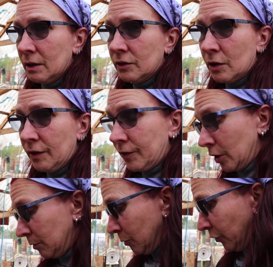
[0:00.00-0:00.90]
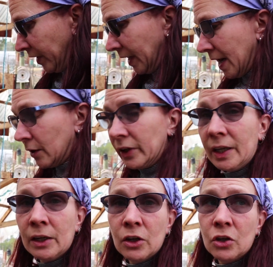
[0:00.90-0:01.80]
So I figure moving it out
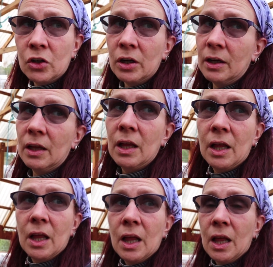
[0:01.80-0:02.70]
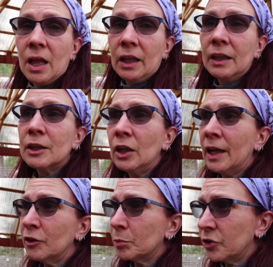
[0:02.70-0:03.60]
here, little
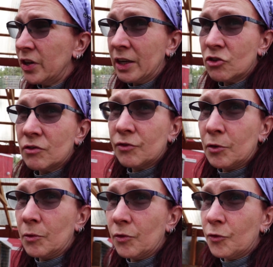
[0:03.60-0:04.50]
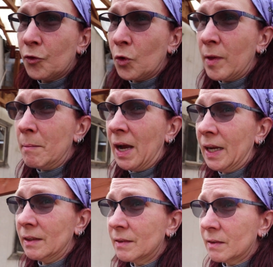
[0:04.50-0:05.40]
less protection for, for the
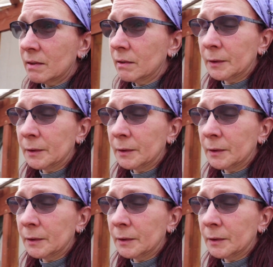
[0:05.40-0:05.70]
mice.